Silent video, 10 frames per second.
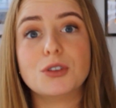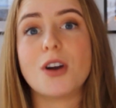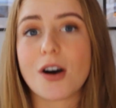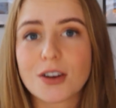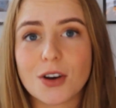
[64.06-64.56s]

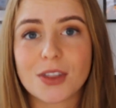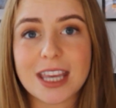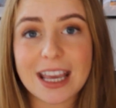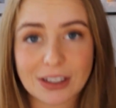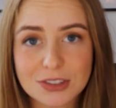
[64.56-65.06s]
not know
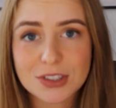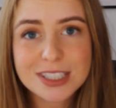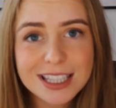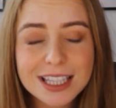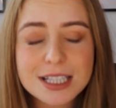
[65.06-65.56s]
the answers
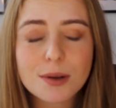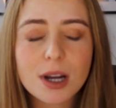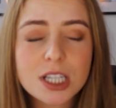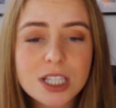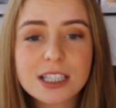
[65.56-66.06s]
to these
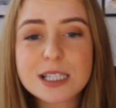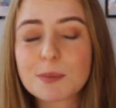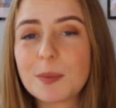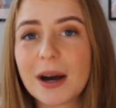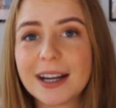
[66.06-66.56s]
questions,
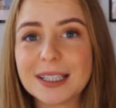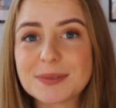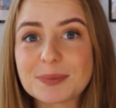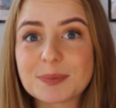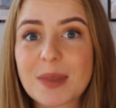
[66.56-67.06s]
but
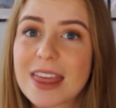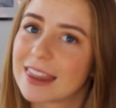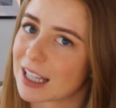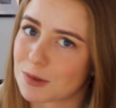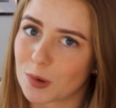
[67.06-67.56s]

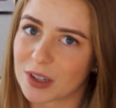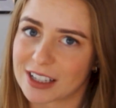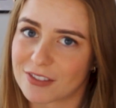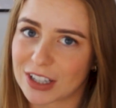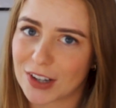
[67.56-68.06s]
that's what we're
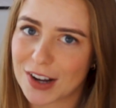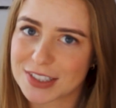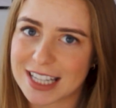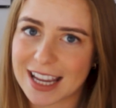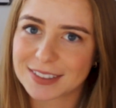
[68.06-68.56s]
gonna figure out
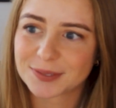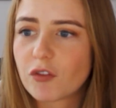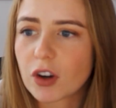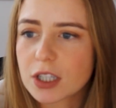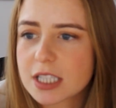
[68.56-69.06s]
today.
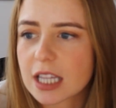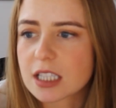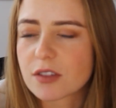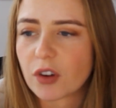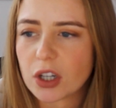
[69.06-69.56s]
First
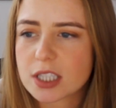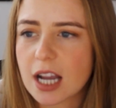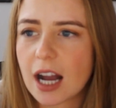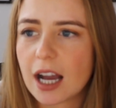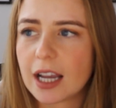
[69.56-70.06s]
things first,
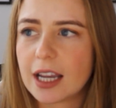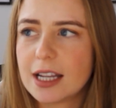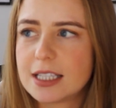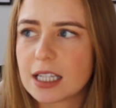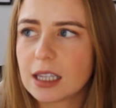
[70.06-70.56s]

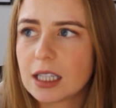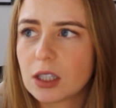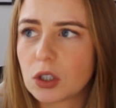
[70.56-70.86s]
I did a little